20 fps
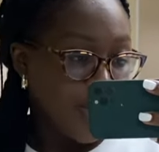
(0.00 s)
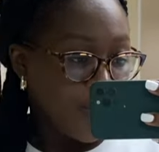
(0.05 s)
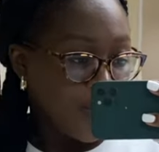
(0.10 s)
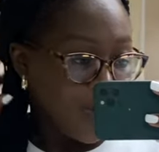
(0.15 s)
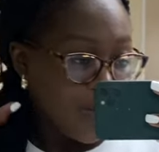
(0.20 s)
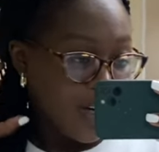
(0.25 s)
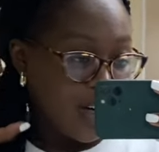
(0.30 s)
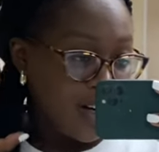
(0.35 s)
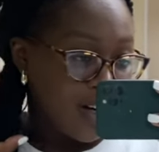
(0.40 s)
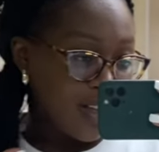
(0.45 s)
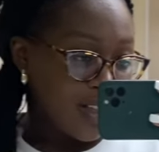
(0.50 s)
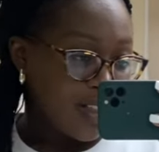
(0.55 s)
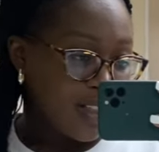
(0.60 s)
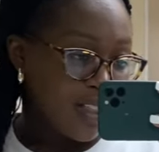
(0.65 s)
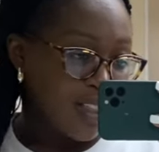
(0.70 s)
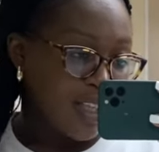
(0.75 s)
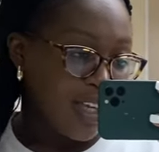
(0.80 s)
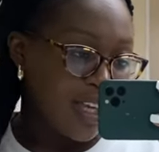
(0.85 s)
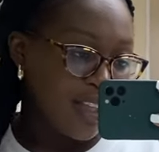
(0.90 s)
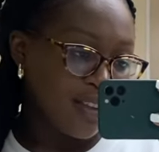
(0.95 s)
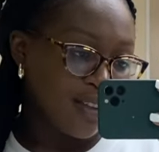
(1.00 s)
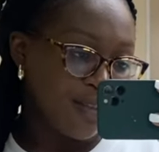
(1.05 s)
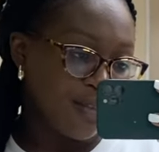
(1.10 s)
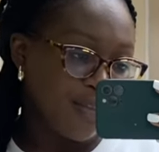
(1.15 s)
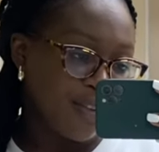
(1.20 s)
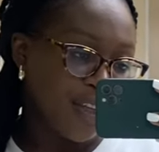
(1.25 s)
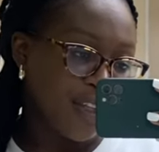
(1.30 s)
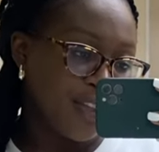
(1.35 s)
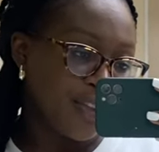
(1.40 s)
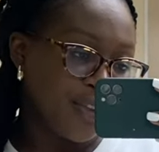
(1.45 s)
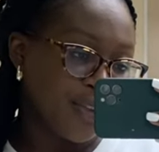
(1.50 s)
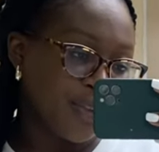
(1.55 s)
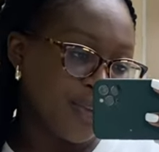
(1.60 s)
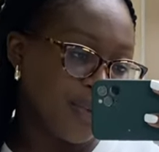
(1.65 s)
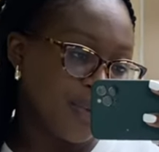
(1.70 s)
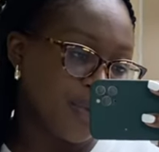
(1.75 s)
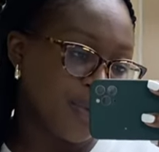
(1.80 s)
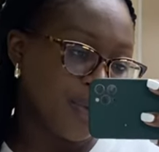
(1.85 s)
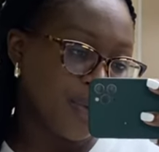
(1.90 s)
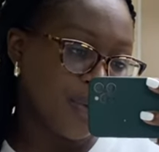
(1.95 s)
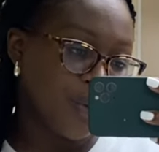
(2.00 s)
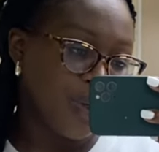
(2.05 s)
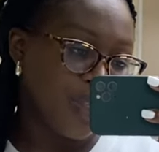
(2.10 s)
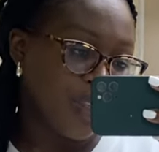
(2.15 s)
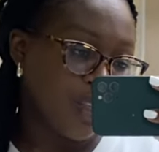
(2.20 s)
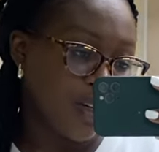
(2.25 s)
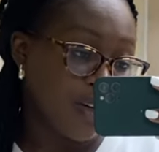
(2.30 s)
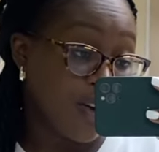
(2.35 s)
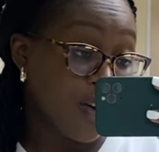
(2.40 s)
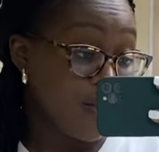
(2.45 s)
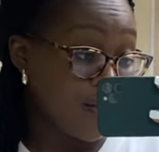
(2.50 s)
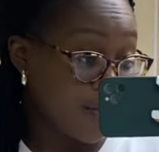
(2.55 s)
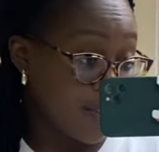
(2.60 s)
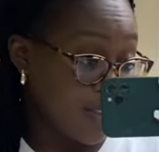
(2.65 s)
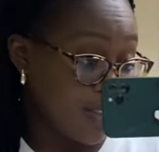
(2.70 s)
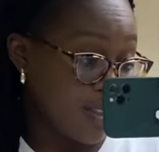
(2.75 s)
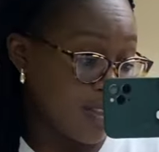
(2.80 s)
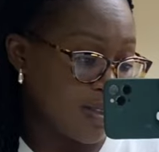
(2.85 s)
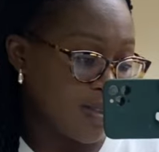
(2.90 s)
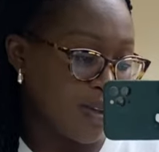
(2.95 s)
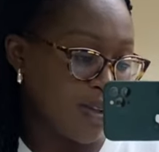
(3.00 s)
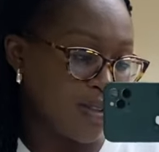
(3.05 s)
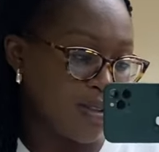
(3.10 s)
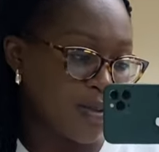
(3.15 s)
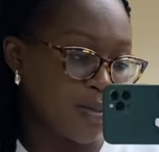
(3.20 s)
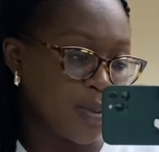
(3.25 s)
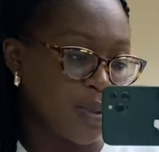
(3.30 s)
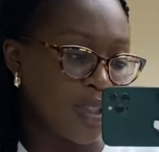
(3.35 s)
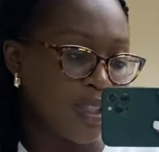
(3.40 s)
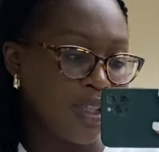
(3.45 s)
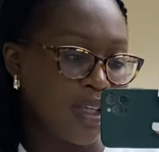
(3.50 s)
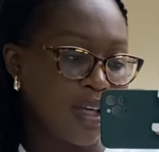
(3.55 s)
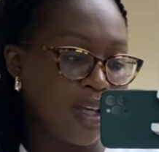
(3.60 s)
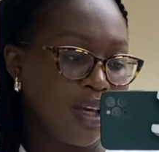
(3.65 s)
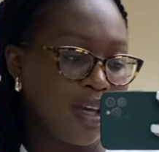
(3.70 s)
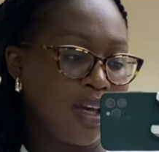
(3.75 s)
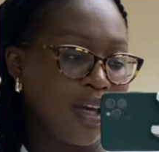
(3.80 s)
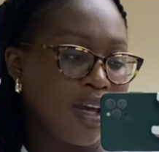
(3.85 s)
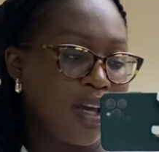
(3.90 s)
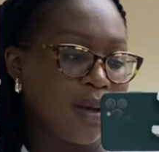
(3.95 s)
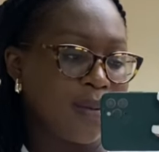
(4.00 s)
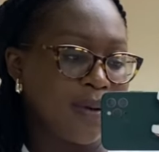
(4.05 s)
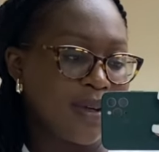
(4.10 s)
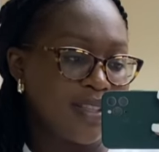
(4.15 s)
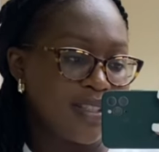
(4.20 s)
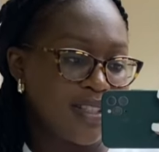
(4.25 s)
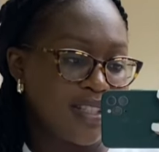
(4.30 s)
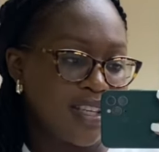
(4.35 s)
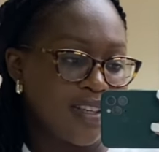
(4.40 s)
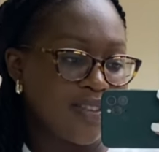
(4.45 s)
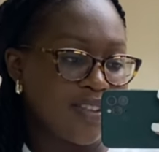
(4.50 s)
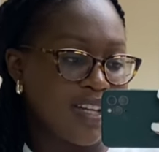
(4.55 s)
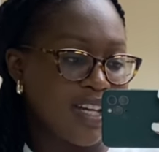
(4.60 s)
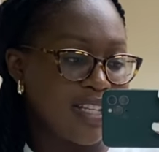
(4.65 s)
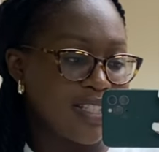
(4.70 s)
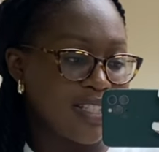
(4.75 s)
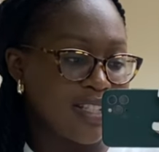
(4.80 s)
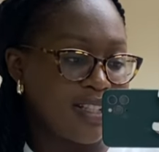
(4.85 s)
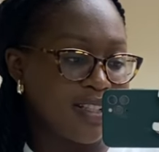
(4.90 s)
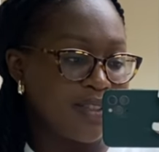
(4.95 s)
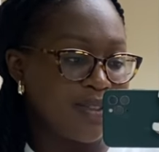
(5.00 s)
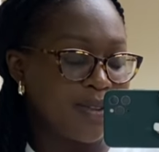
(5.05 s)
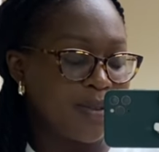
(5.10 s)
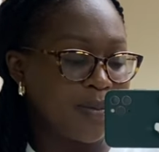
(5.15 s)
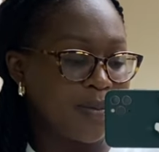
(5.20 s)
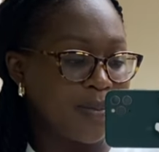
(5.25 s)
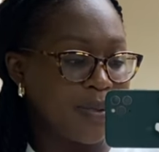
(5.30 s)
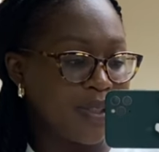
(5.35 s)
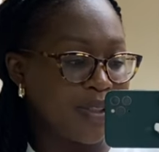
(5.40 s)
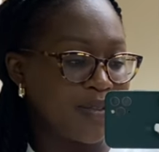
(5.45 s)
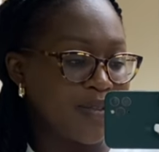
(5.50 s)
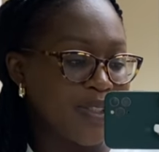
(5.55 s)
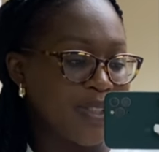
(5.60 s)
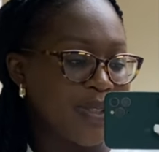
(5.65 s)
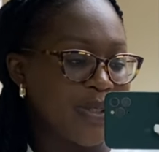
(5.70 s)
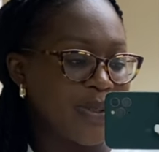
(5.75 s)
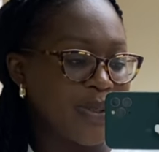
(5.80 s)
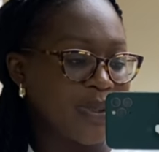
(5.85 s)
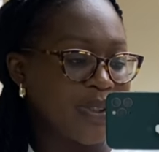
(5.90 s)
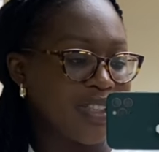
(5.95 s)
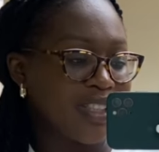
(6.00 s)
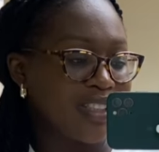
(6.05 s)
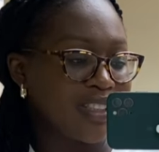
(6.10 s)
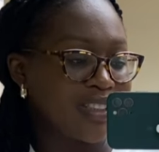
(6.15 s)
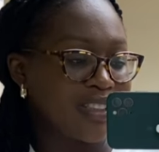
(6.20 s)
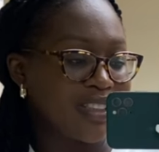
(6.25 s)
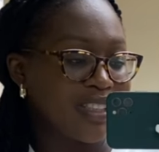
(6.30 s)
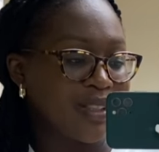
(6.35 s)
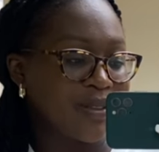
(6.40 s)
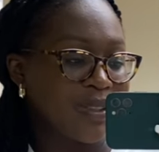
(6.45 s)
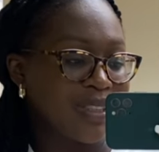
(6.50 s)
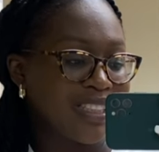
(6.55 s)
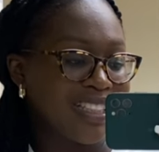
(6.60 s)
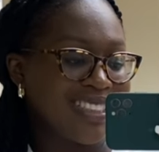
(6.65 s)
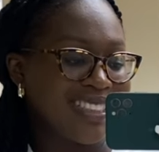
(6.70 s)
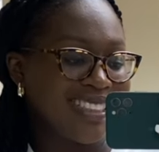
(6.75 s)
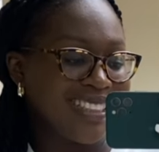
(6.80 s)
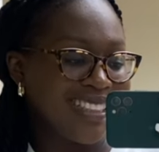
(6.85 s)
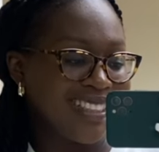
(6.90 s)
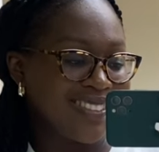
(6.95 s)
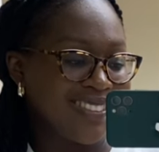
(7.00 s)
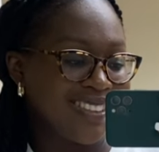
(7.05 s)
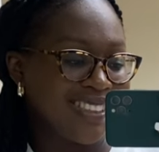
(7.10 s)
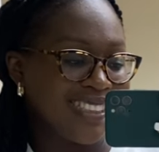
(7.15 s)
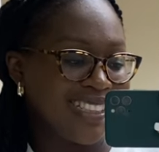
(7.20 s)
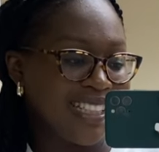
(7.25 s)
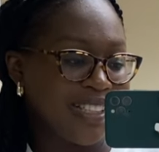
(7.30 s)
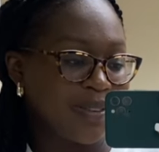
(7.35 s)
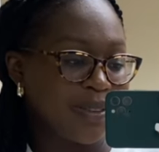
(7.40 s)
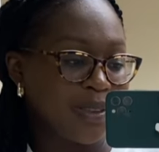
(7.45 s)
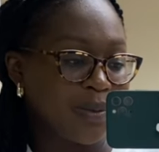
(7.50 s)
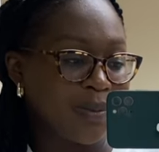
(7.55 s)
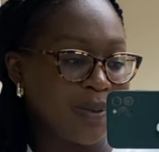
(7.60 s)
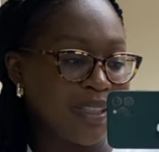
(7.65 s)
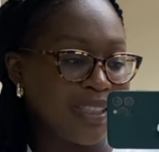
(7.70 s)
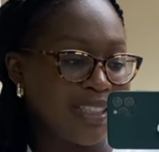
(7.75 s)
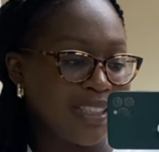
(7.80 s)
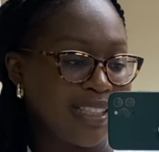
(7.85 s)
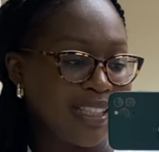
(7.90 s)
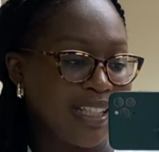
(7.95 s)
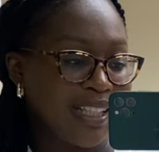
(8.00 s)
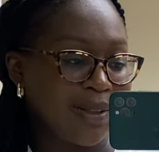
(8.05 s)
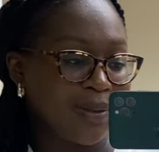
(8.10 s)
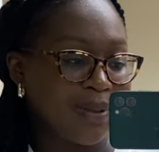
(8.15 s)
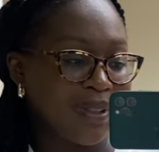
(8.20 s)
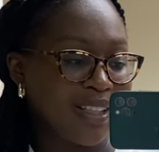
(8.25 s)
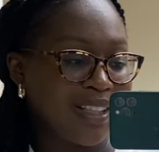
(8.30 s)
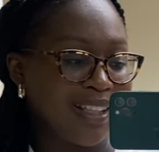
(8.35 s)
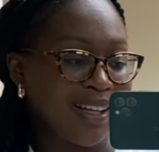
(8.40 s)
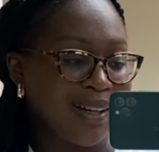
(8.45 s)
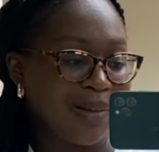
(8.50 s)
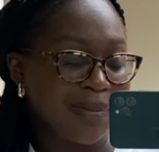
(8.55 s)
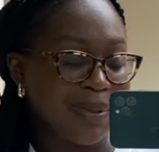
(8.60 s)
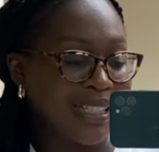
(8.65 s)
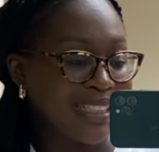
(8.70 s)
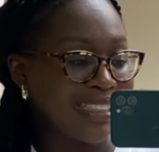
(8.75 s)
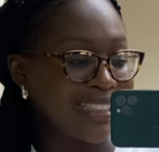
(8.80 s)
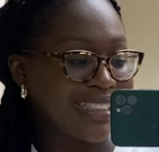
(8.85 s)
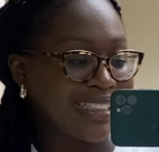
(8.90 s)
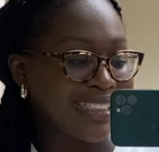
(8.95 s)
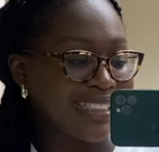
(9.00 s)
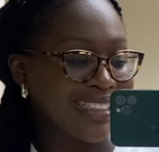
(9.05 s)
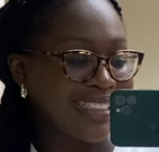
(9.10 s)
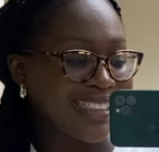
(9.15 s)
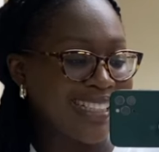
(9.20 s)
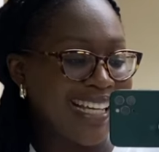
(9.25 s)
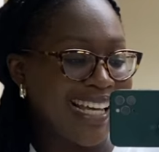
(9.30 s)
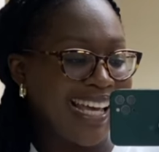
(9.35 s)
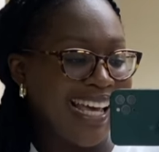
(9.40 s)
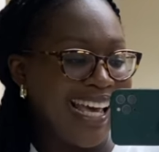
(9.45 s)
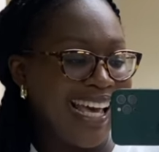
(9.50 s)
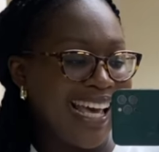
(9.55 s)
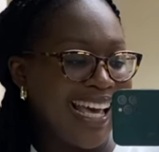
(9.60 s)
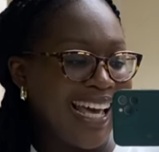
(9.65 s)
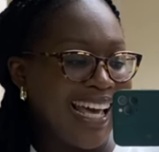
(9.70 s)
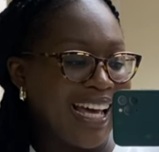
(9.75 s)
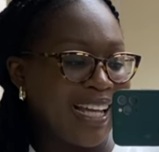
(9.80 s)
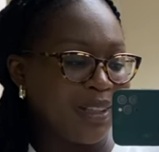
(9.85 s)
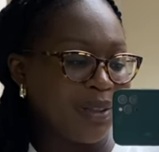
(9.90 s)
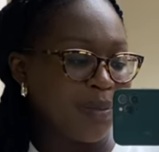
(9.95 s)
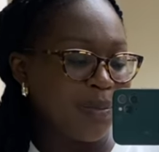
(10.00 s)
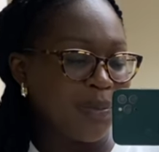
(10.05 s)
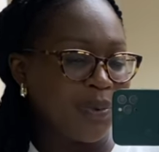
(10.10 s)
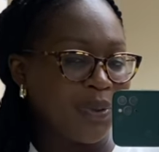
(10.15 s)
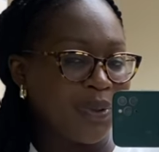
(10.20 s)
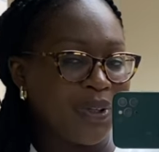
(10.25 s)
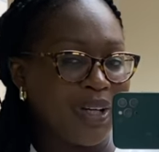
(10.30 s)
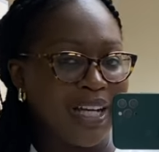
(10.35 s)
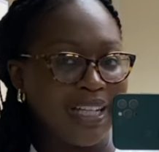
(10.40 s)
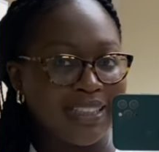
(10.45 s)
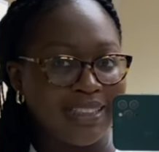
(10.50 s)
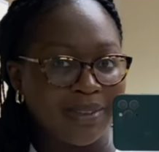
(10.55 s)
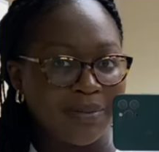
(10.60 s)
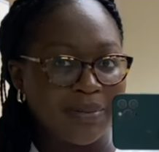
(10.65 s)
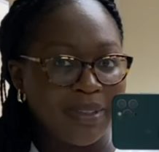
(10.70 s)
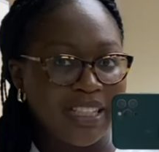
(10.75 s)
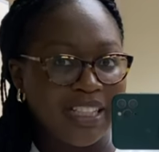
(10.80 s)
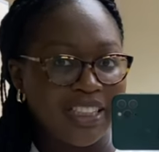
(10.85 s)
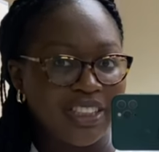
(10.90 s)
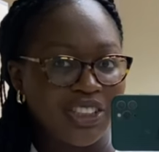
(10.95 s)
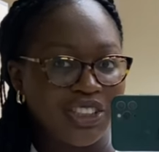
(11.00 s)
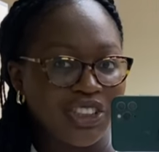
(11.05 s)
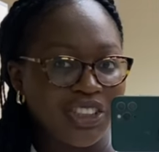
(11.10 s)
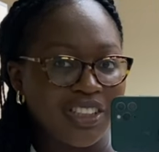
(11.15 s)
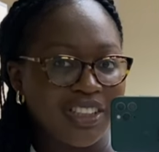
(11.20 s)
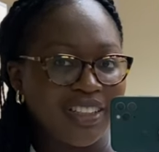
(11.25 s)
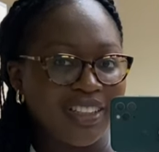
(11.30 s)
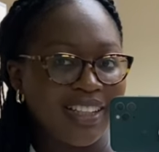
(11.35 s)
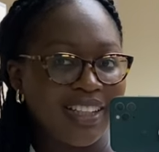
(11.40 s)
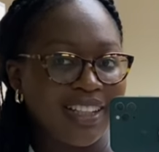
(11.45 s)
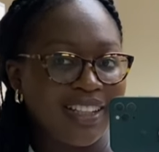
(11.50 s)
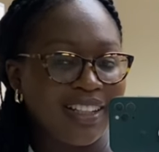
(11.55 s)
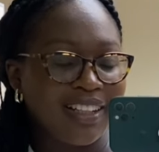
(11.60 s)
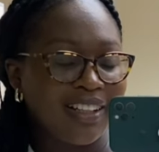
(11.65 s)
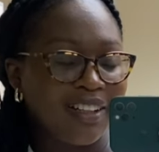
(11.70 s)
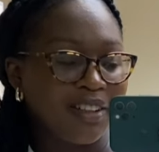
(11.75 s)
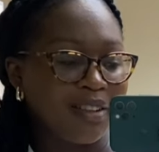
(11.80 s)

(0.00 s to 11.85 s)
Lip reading: We're currently at the venue where the conference is going to be. I'm going to give you guys a little bit of a tour. Today was such a lovely day. We spent the day with our pastors at the mall, had some lunch, and then